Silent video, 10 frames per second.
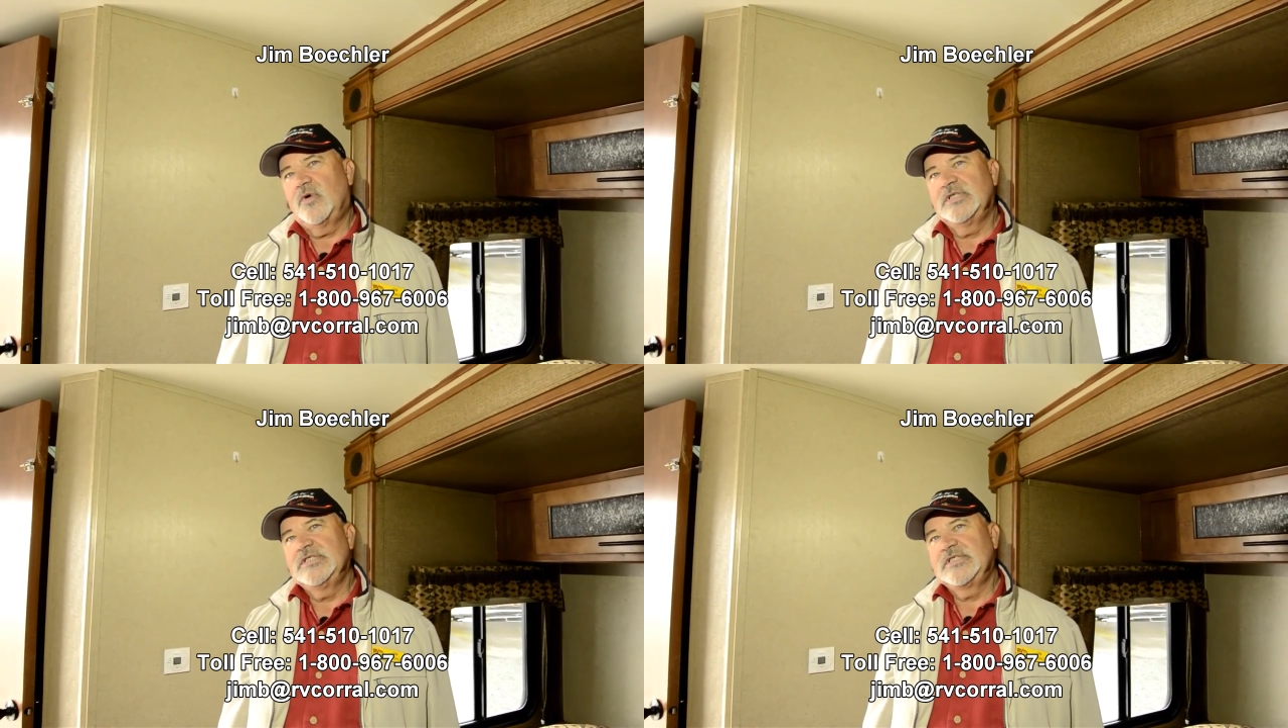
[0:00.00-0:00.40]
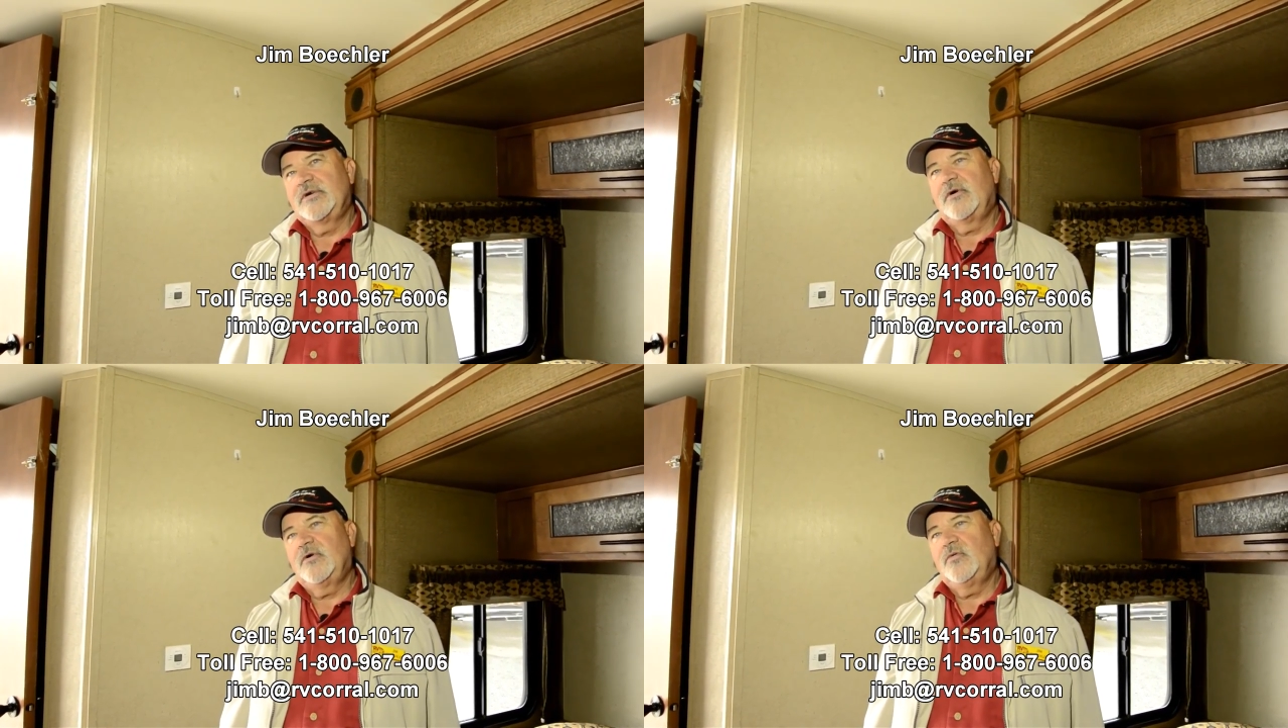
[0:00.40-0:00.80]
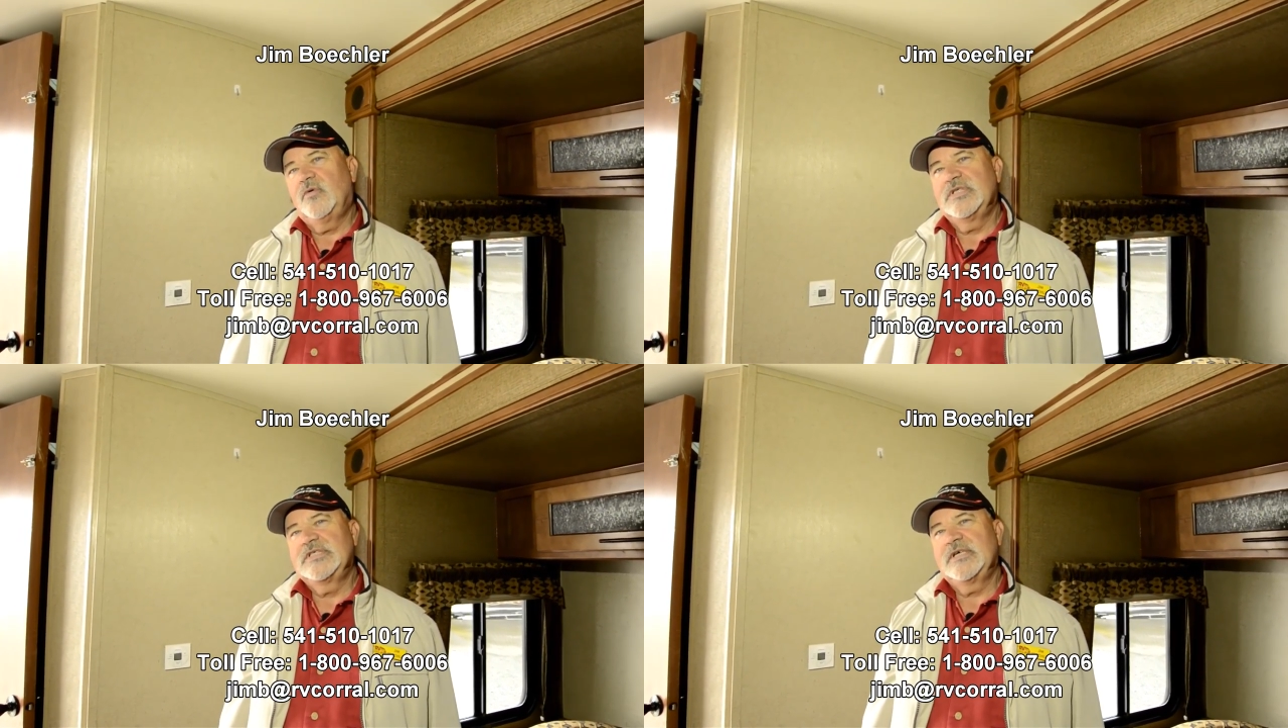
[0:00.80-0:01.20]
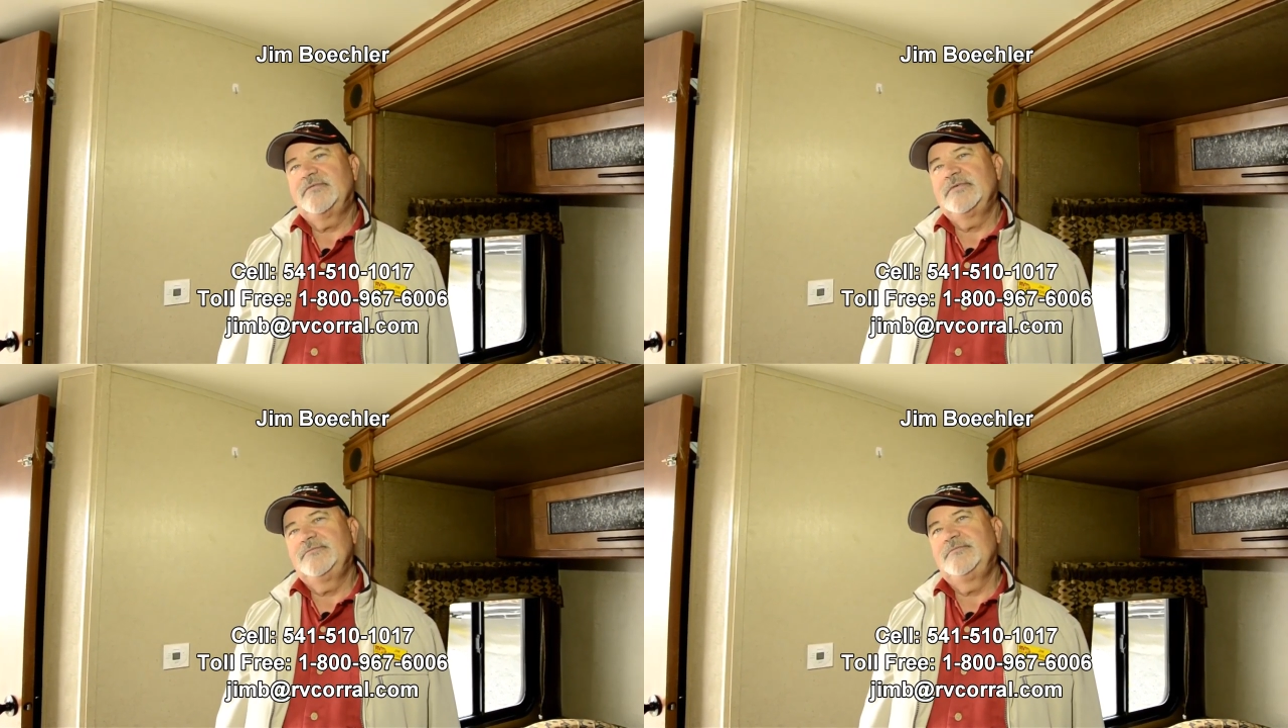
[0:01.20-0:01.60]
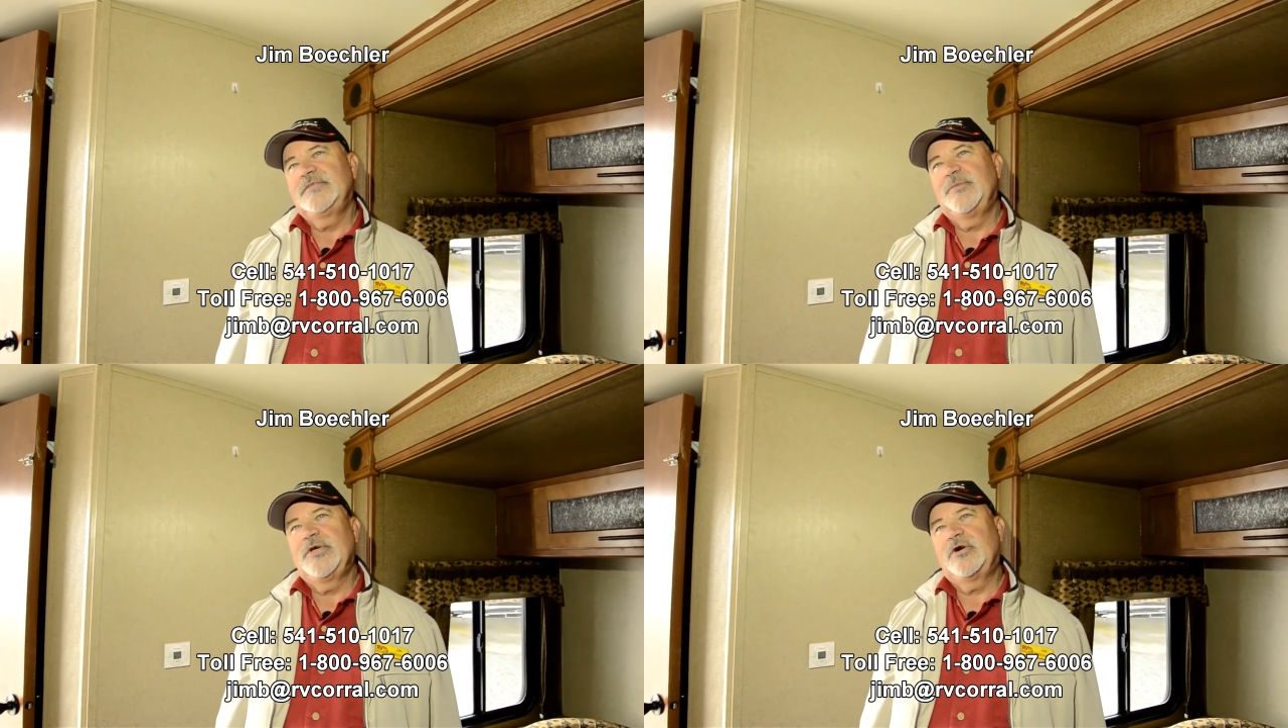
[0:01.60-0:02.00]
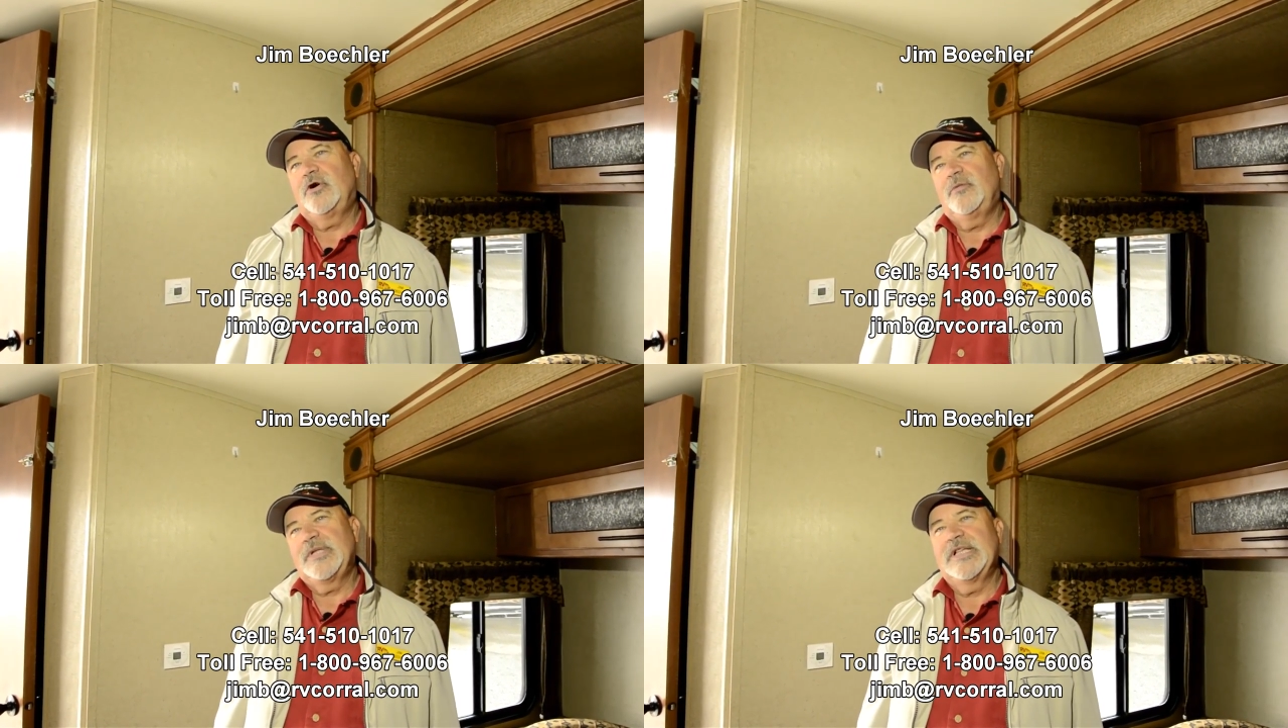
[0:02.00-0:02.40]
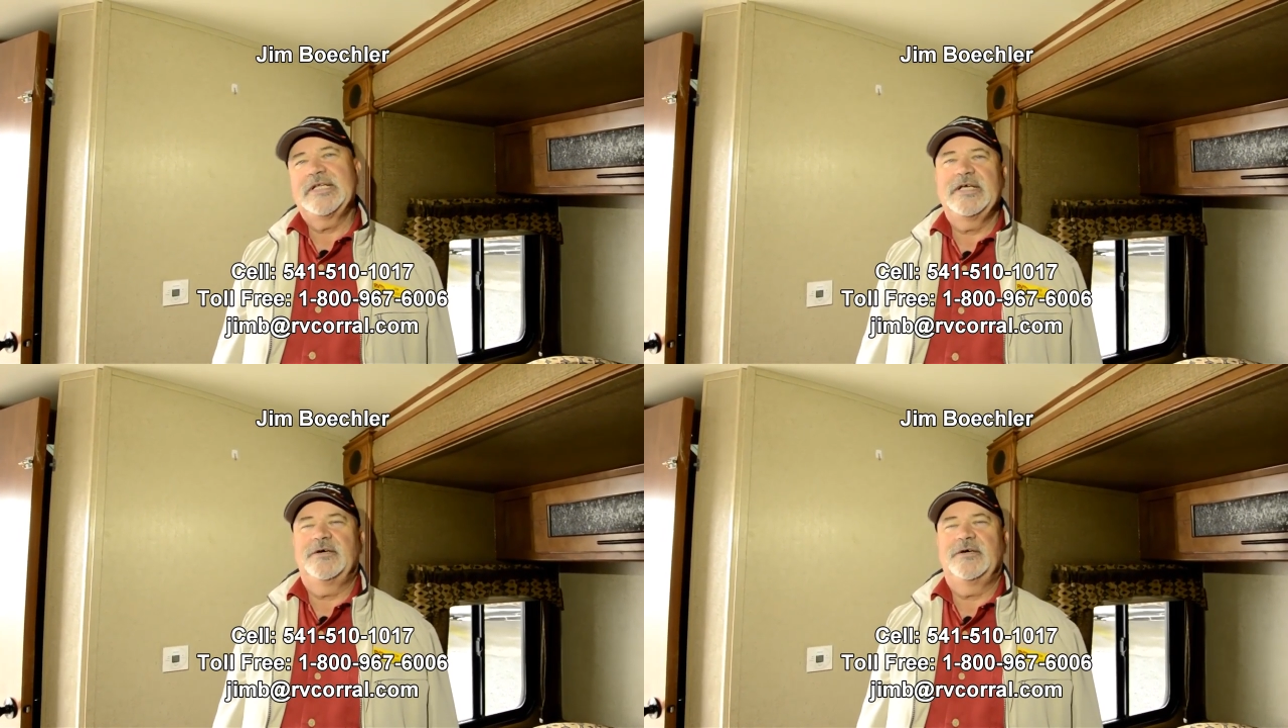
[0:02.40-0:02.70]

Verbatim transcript: 1017. Give me a call, I'll be glad to